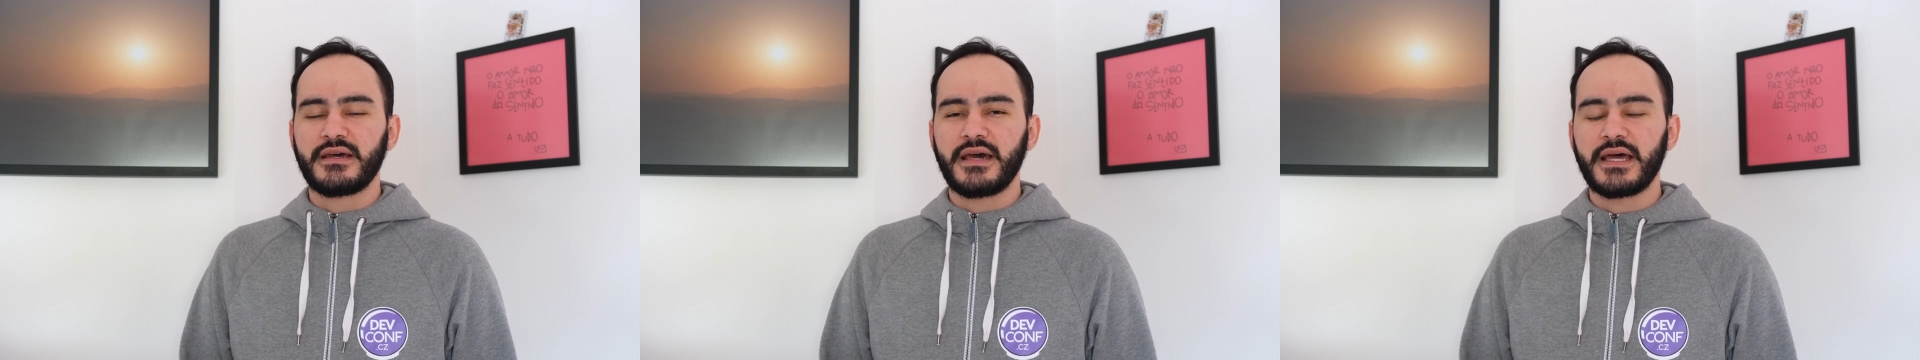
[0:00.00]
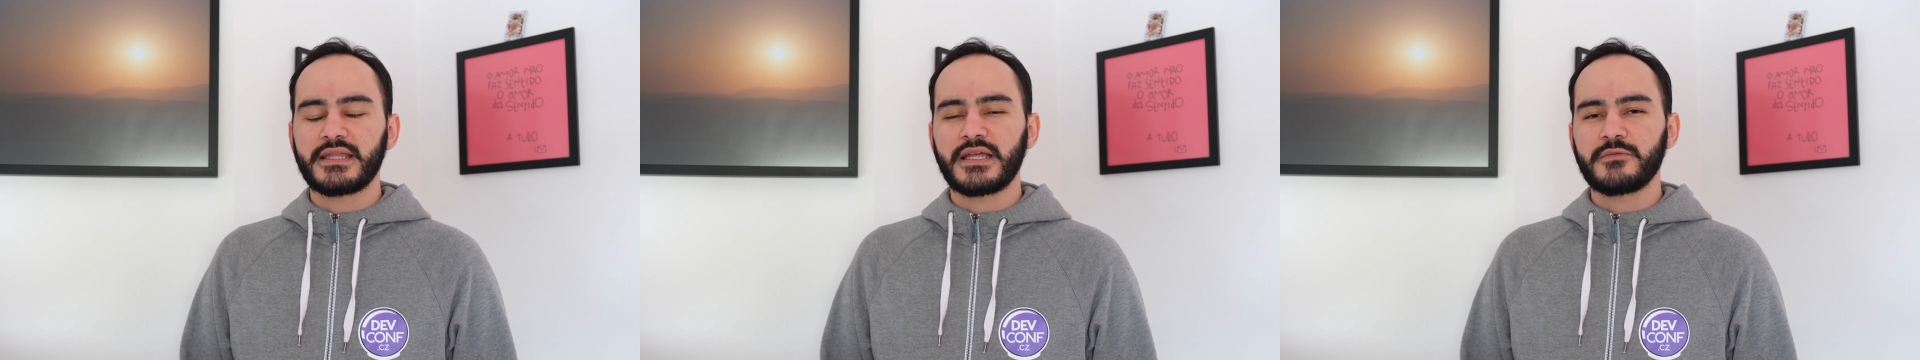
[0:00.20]

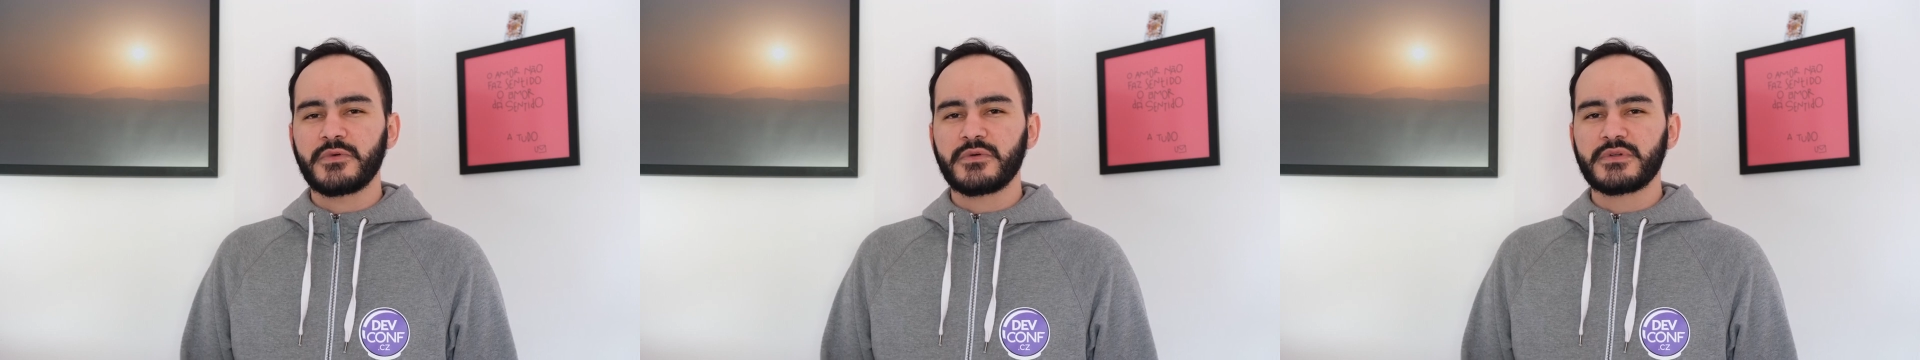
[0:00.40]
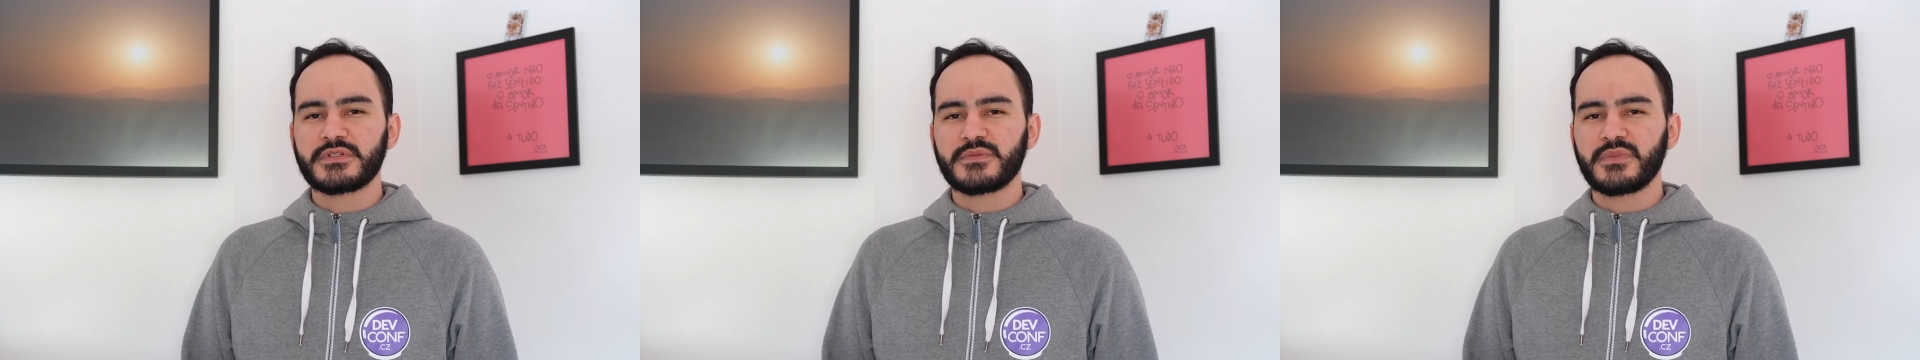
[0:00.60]
And then we
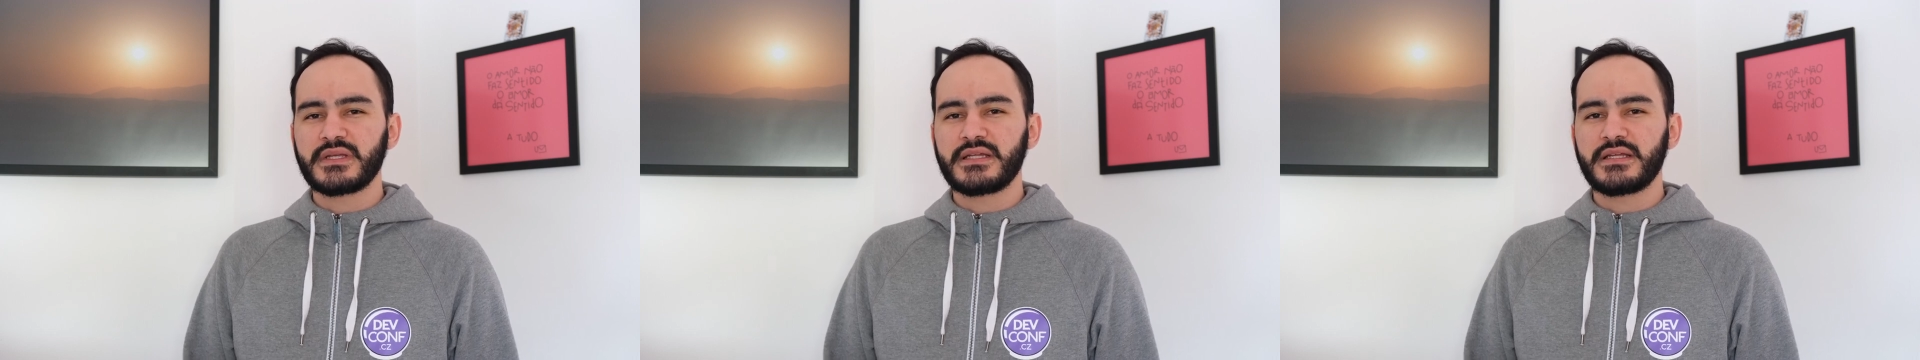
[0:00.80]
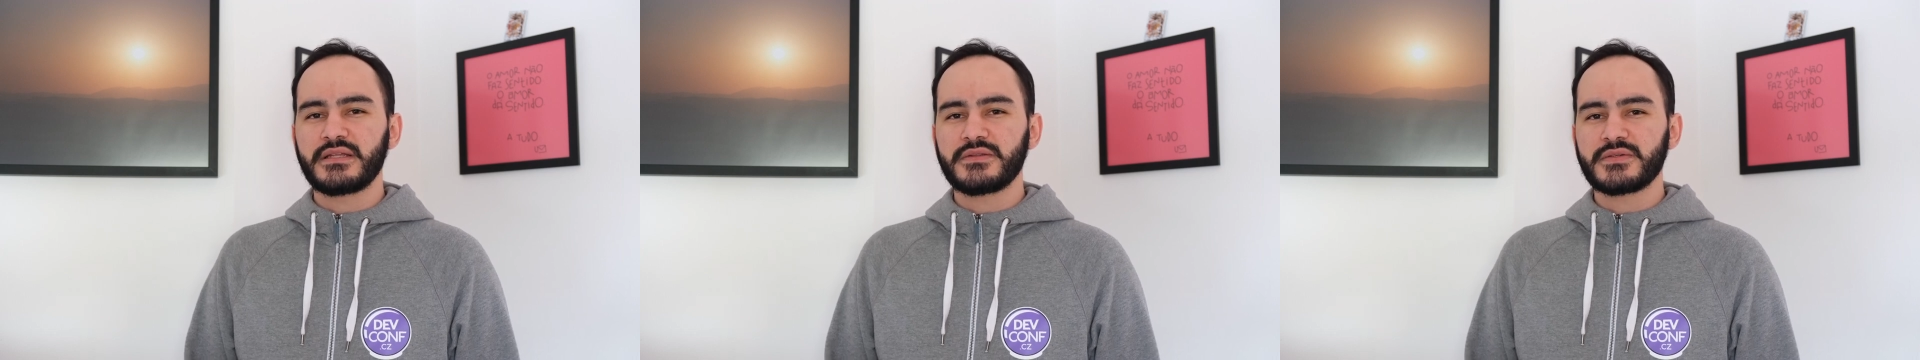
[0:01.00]
will
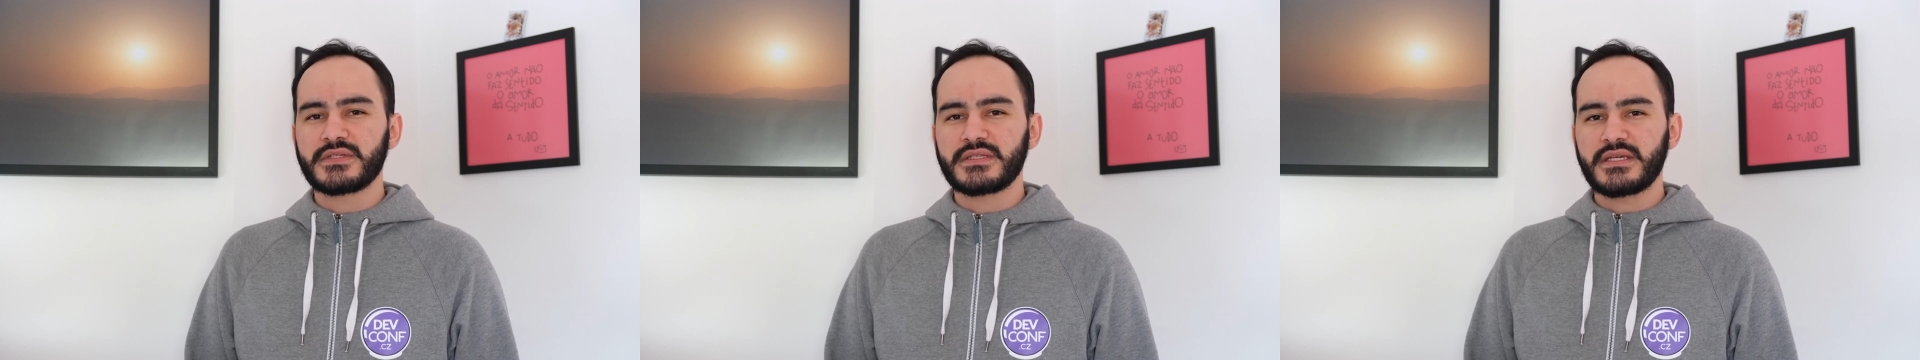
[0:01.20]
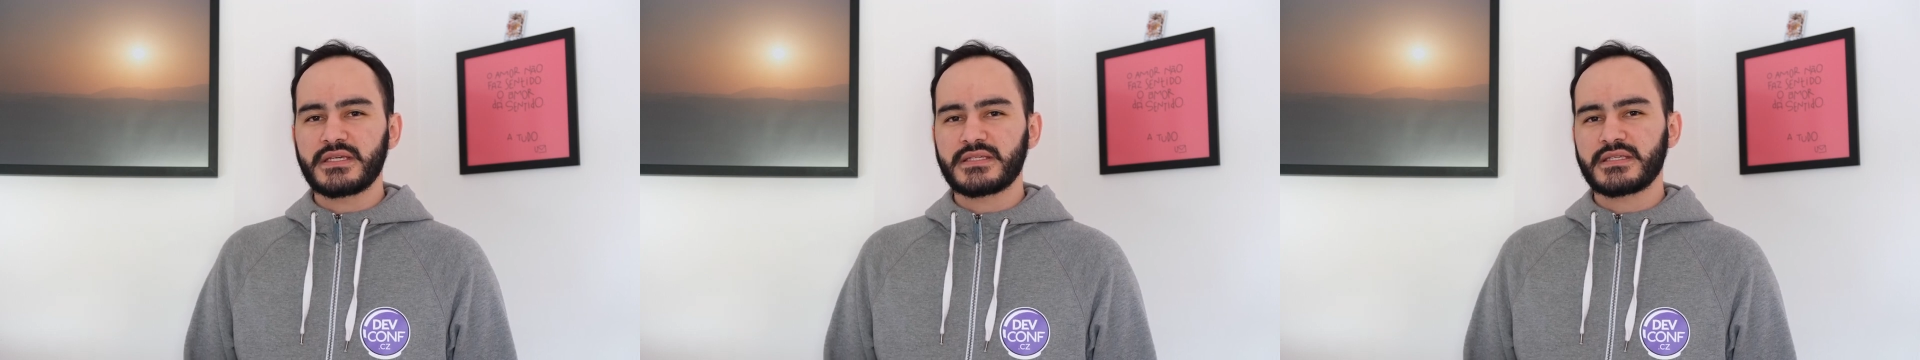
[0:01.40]
split into six